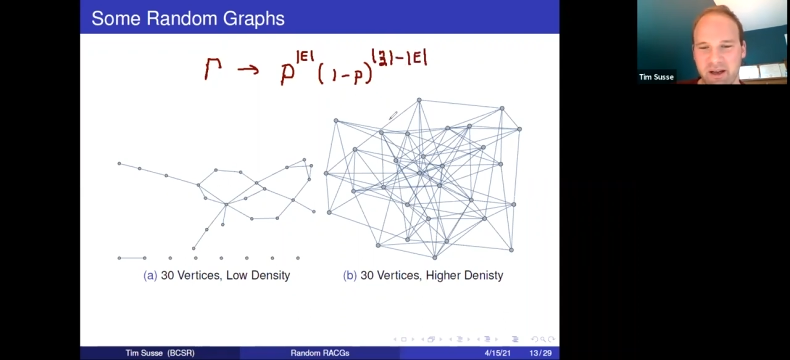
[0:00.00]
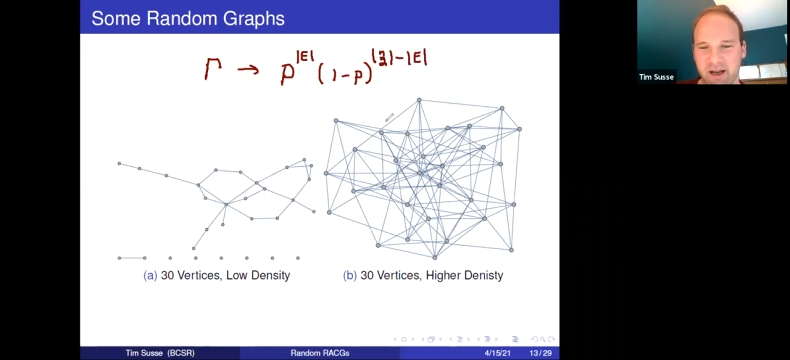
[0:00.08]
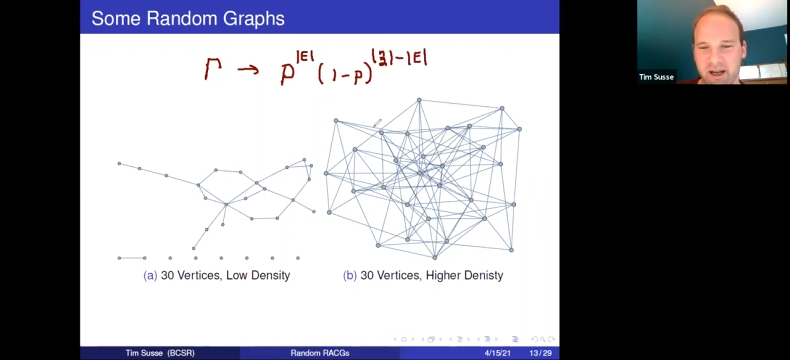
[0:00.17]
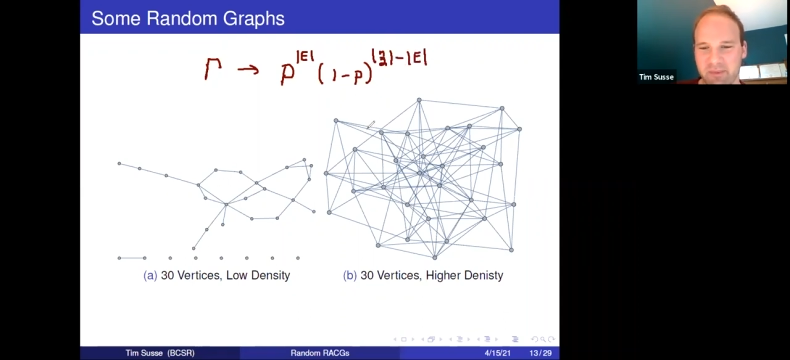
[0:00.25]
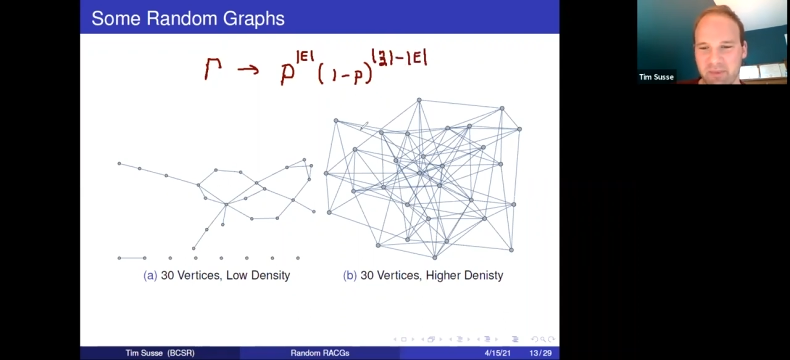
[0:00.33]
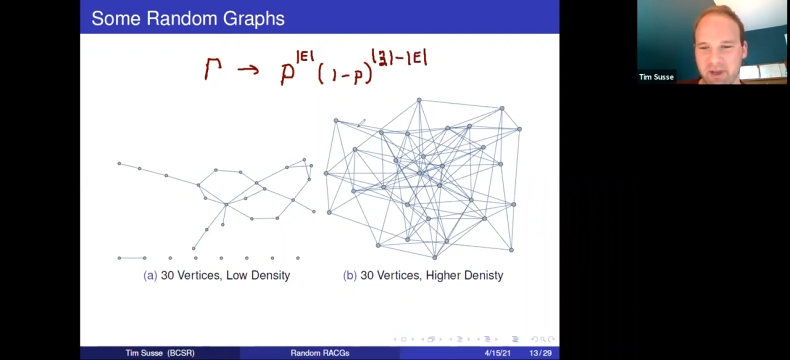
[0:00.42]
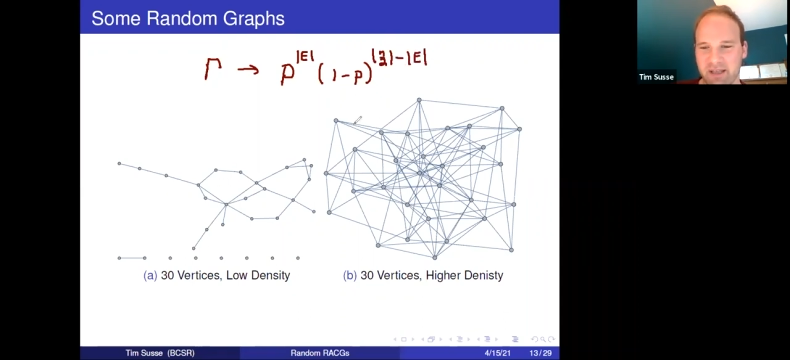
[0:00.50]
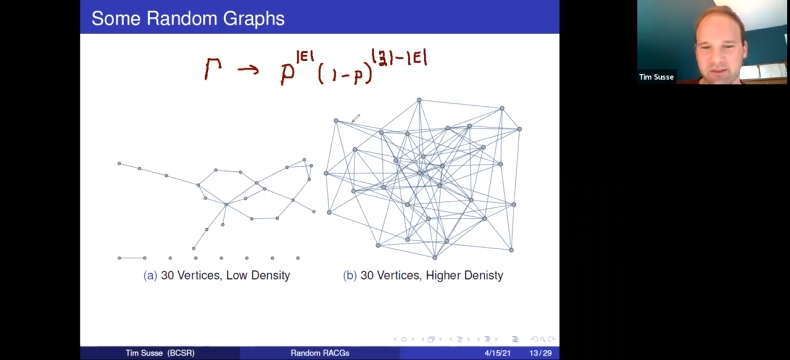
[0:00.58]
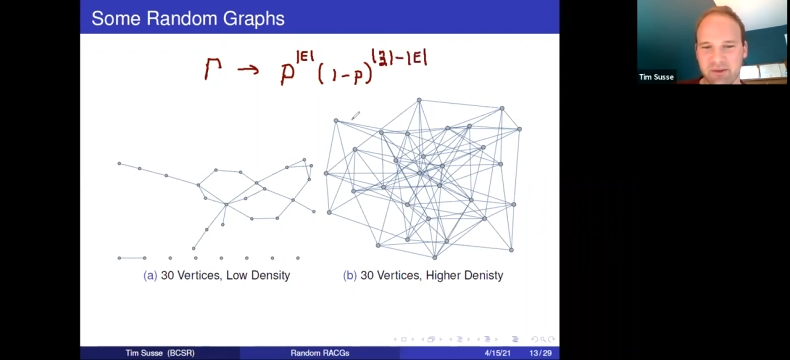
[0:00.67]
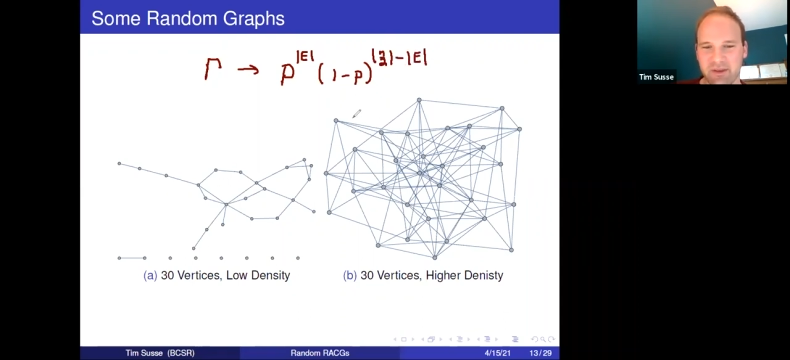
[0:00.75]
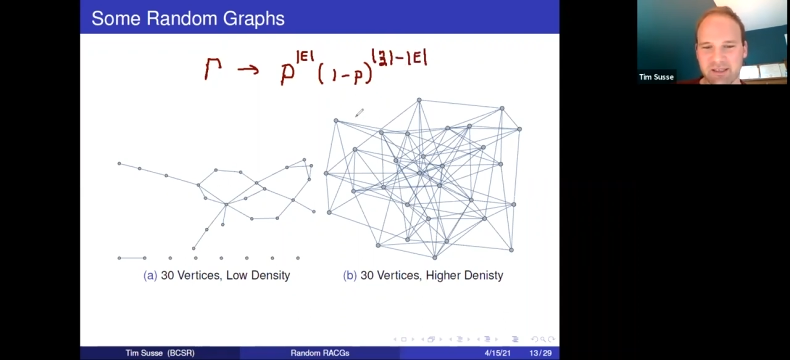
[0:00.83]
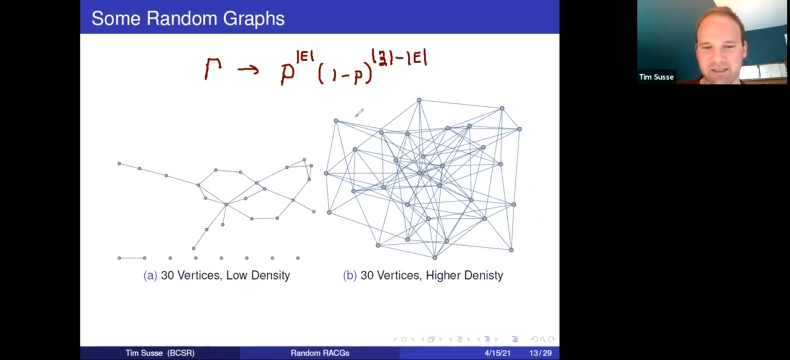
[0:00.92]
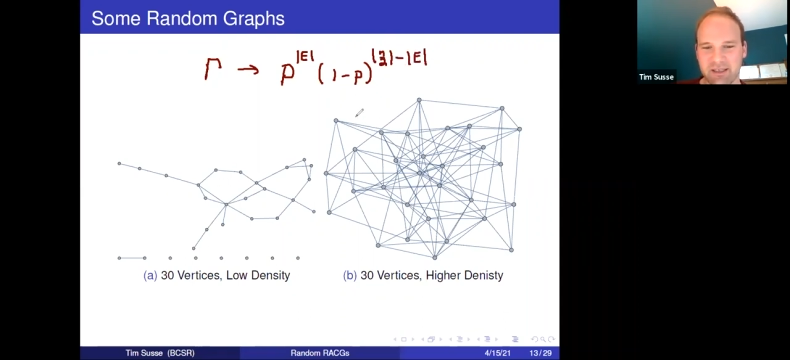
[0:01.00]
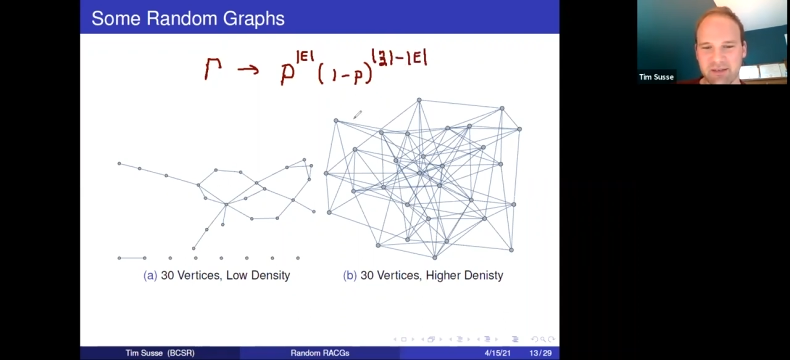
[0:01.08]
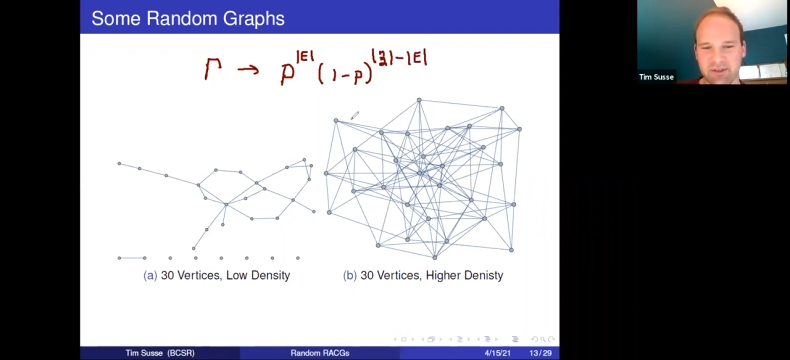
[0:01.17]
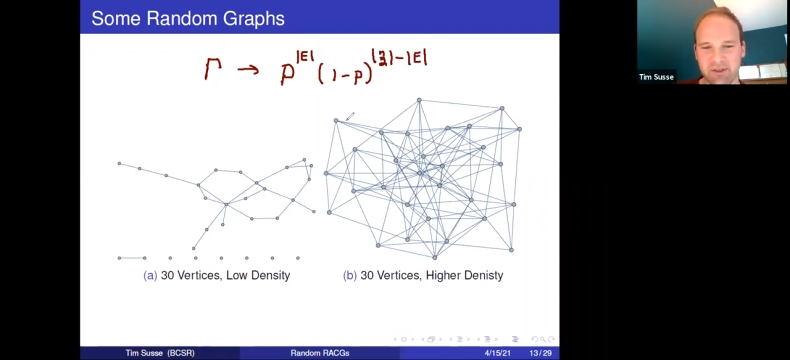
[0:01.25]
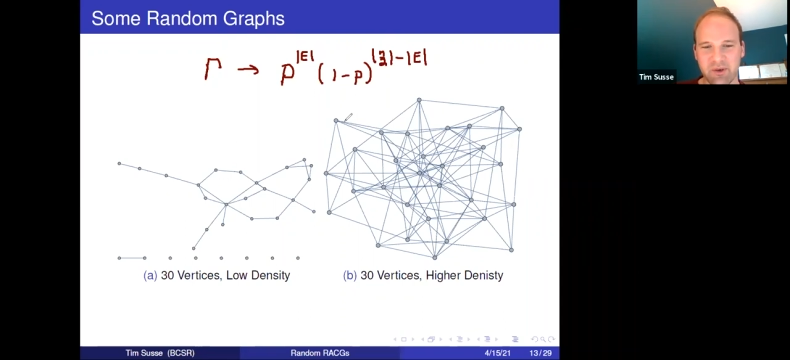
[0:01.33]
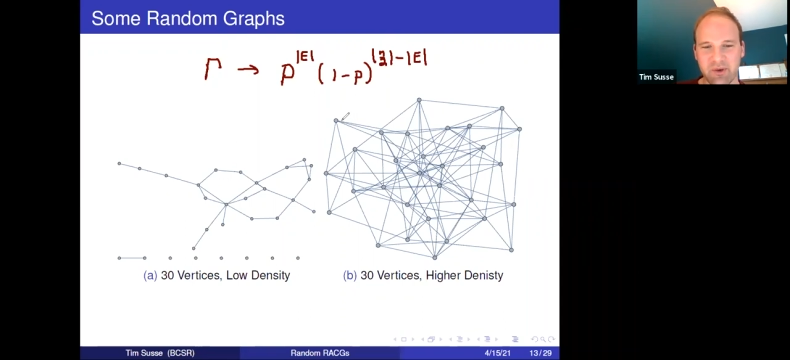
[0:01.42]
And so this
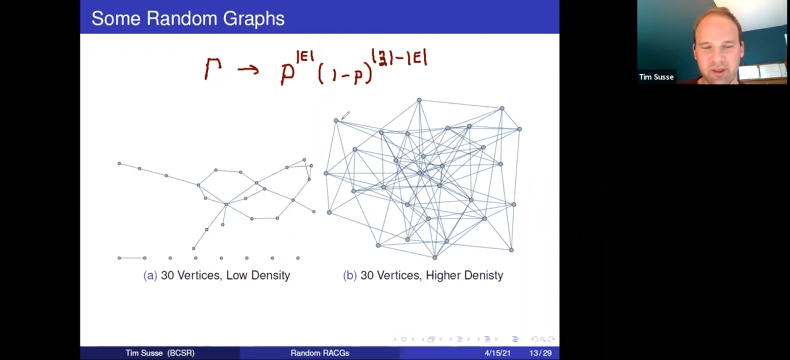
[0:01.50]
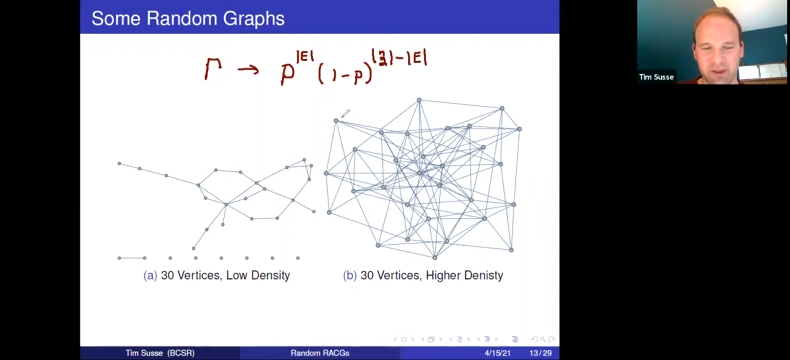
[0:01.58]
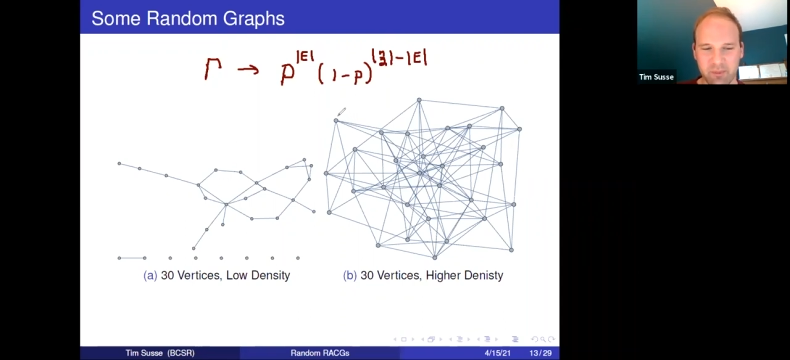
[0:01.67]
gives you,